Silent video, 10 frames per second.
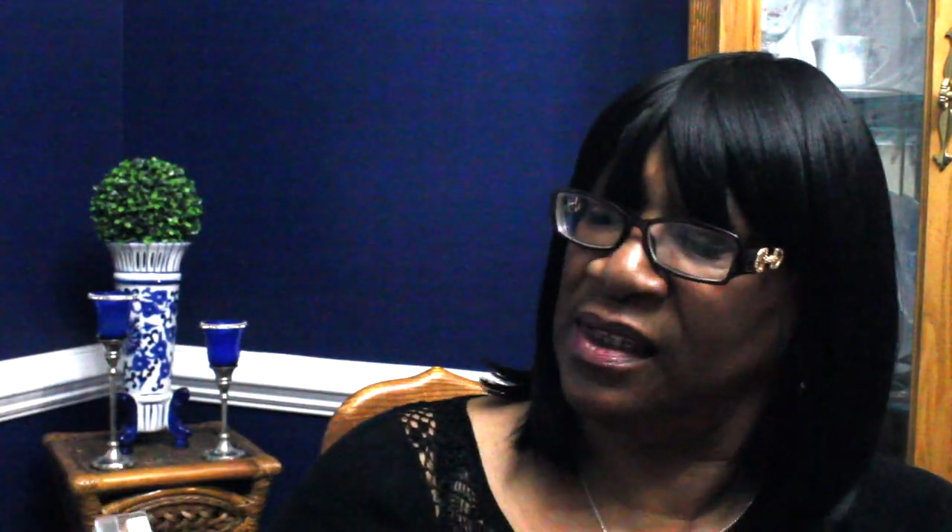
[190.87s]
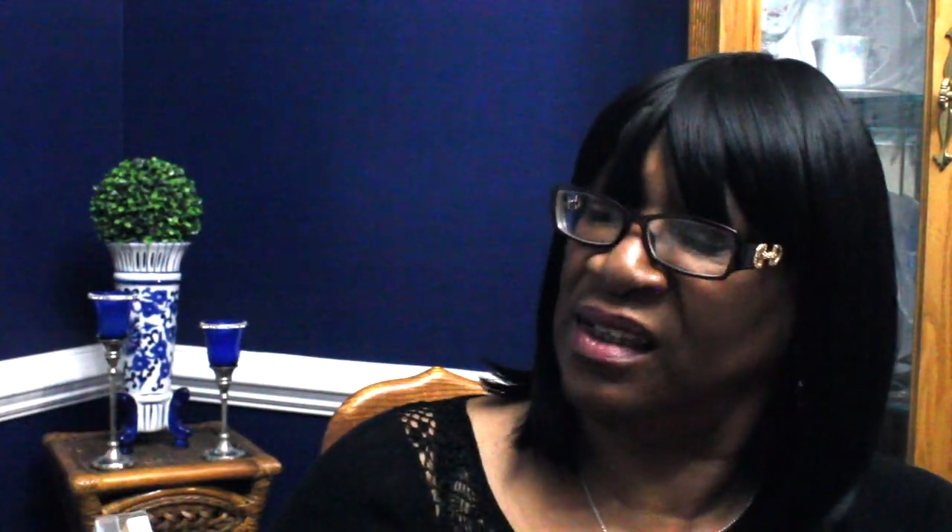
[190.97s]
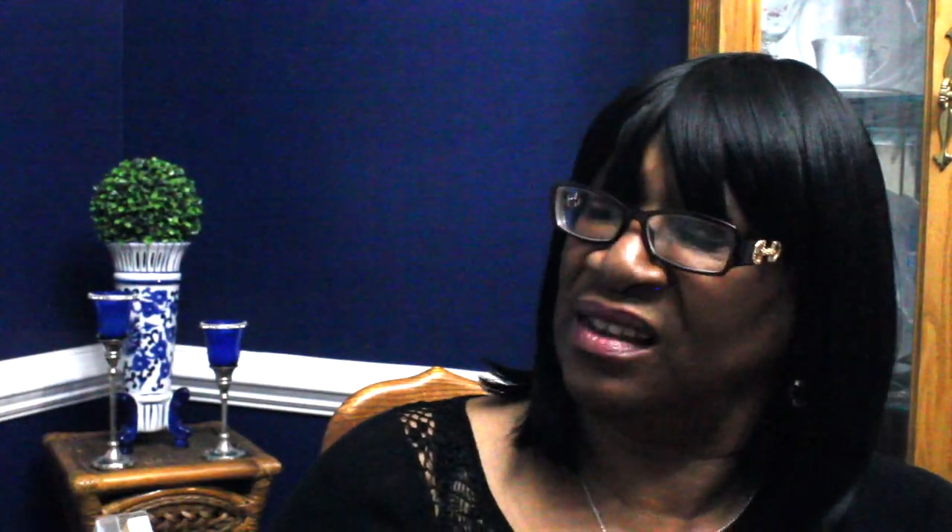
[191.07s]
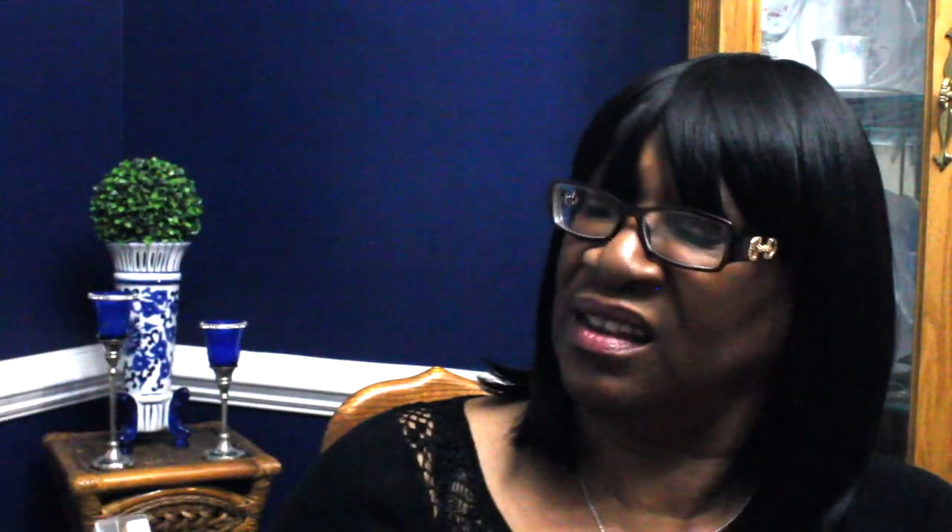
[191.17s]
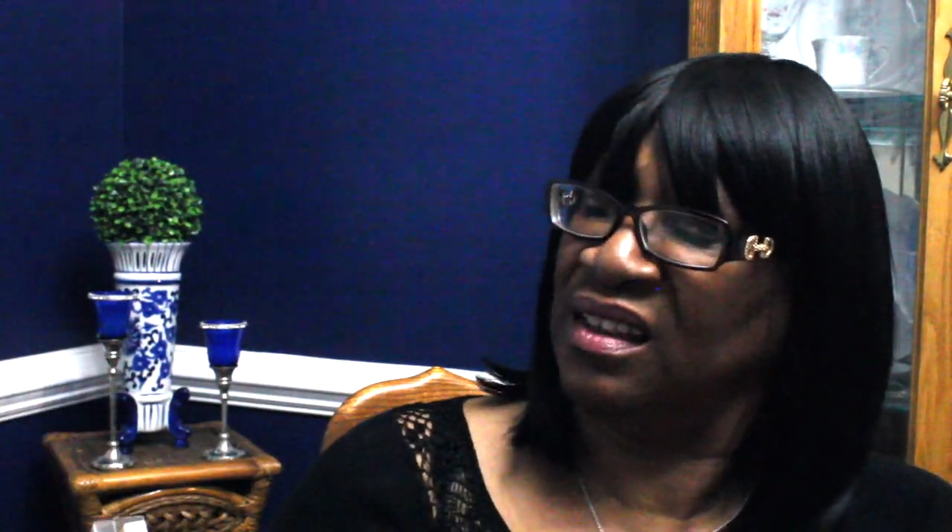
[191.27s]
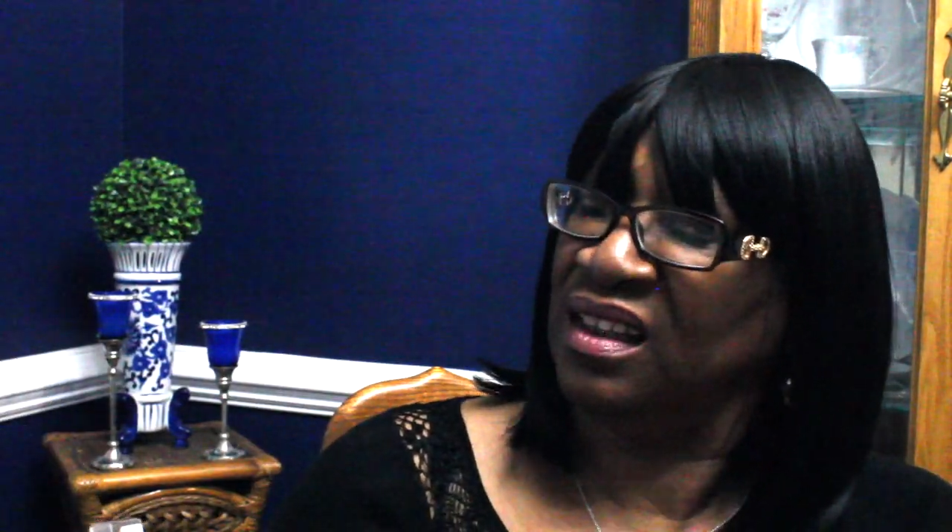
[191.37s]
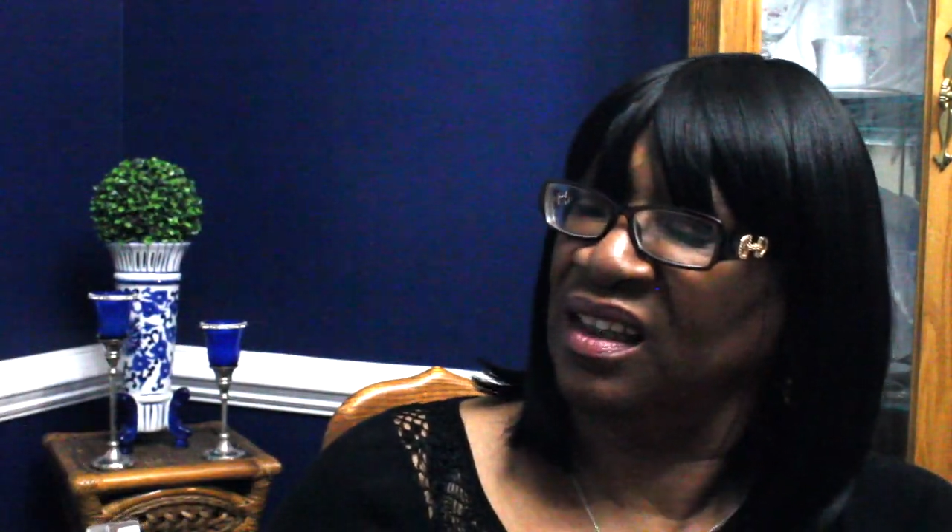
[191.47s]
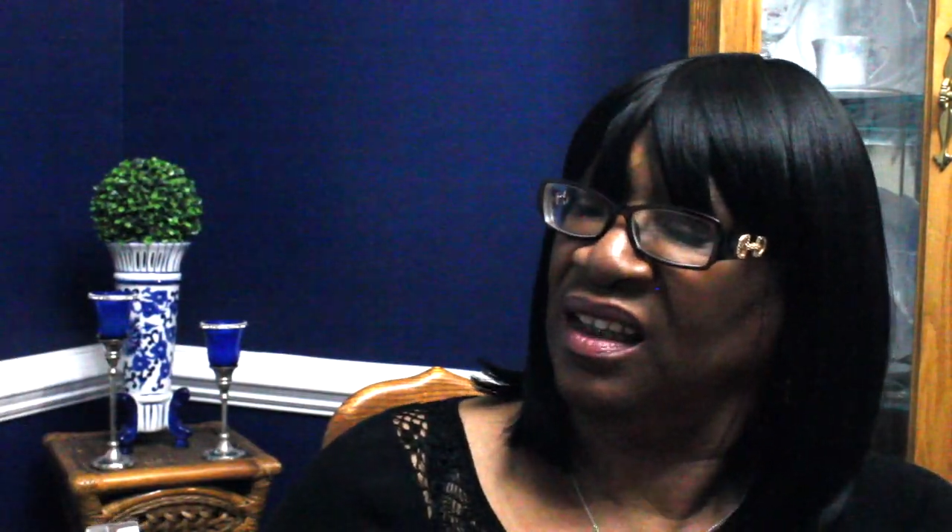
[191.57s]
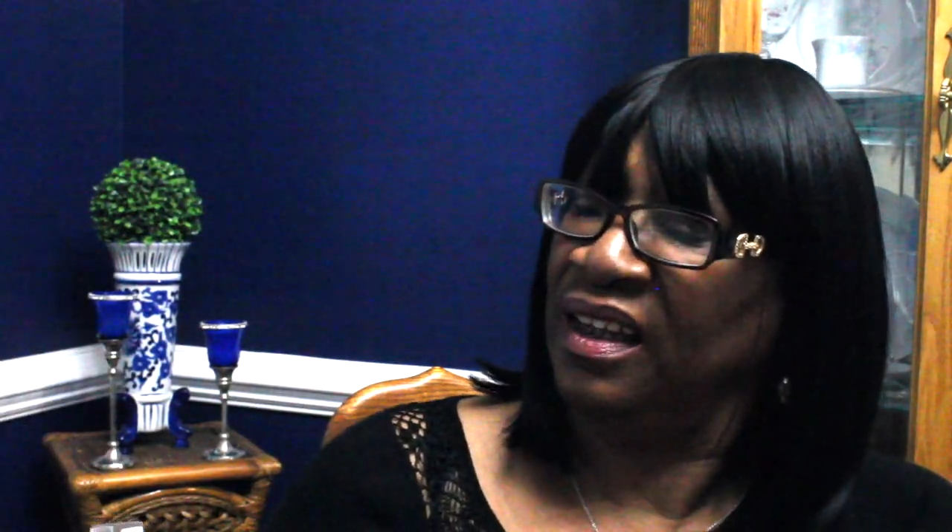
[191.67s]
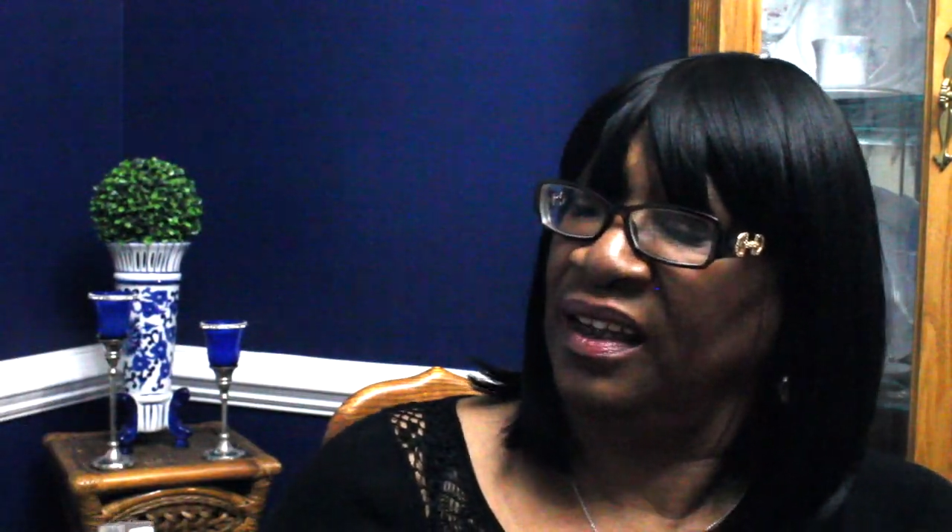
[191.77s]
and
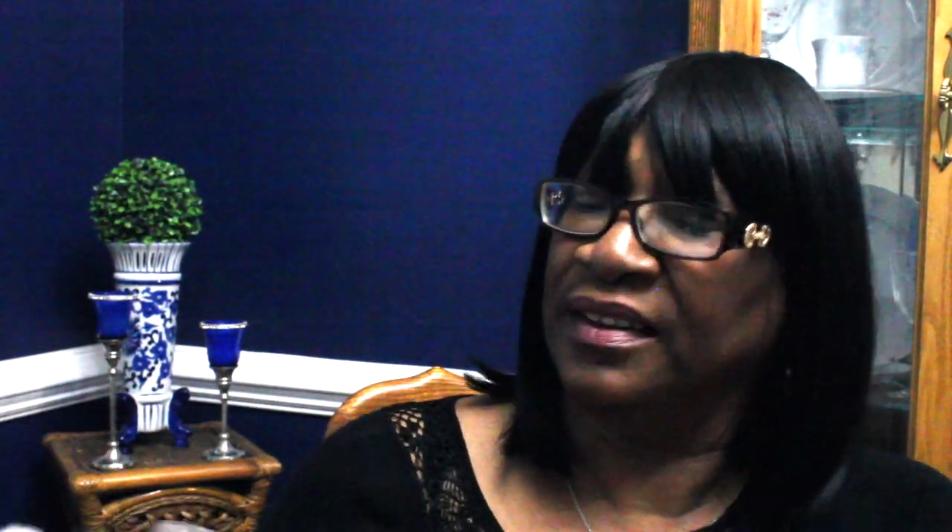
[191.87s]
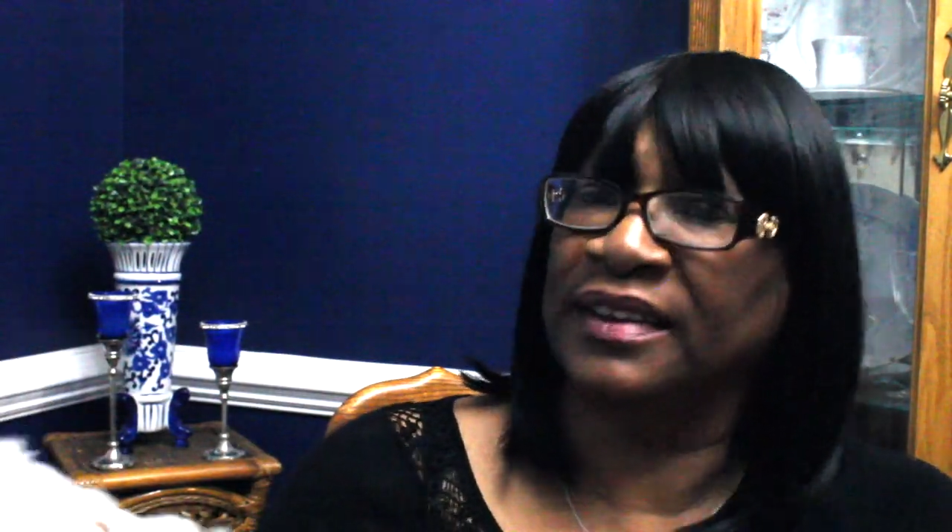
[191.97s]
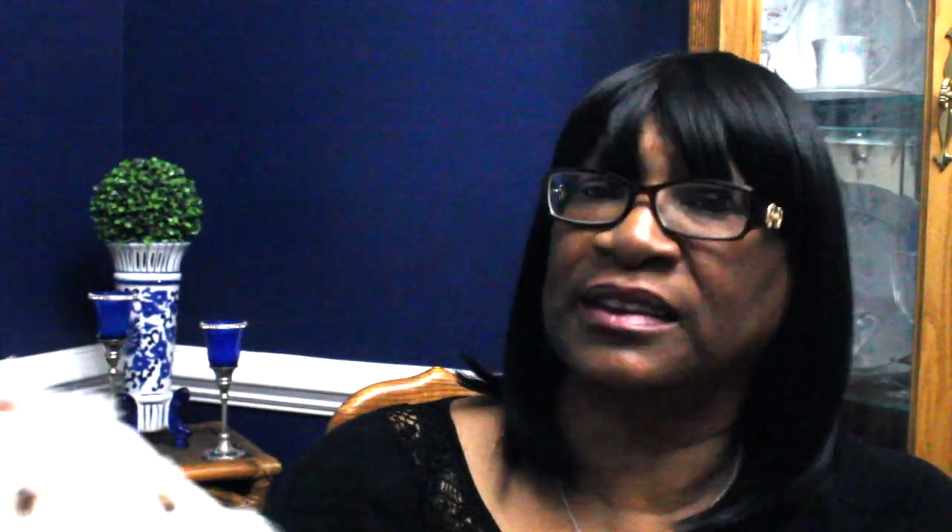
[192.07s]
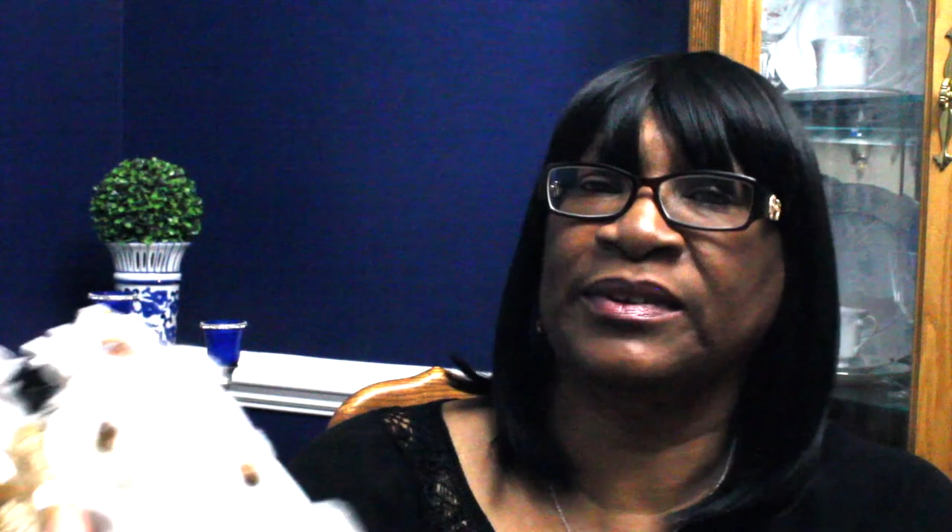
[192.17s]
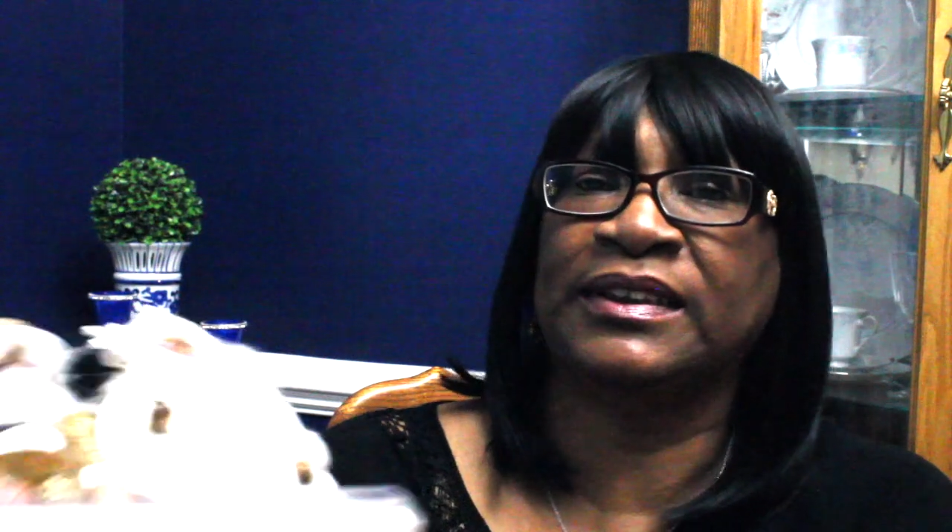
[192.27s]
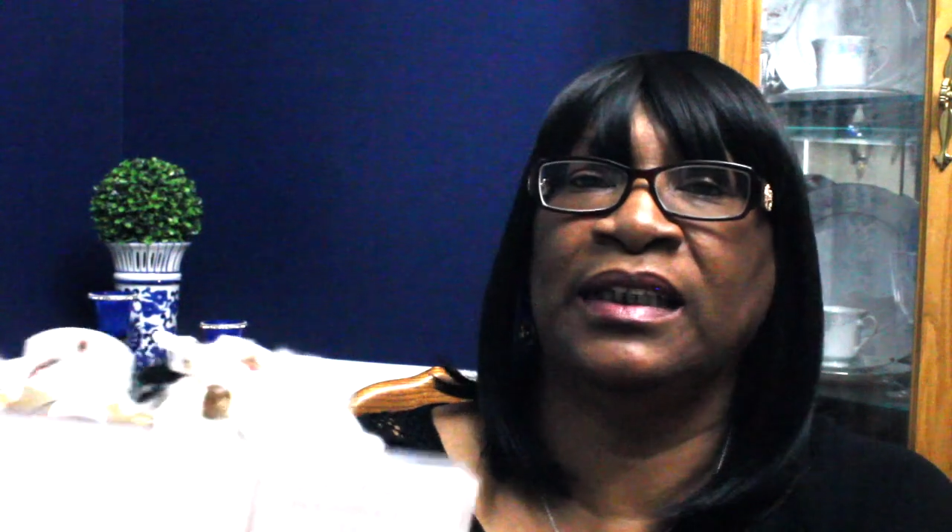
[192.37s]
this was